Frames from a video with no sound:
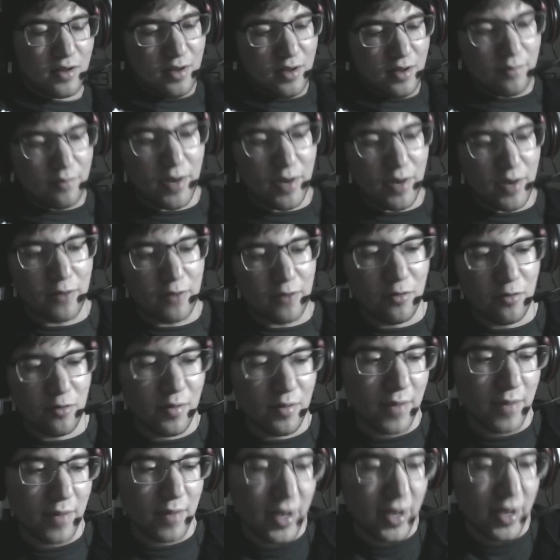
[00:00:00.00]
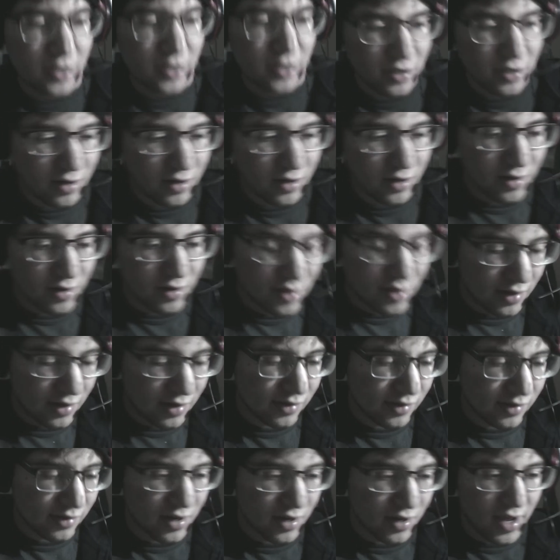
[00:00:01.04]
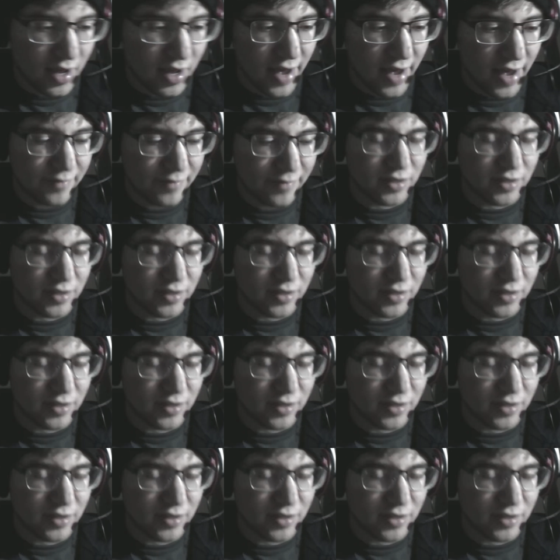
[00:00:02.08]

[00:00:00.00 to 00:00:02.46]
my roomie matcher is going to have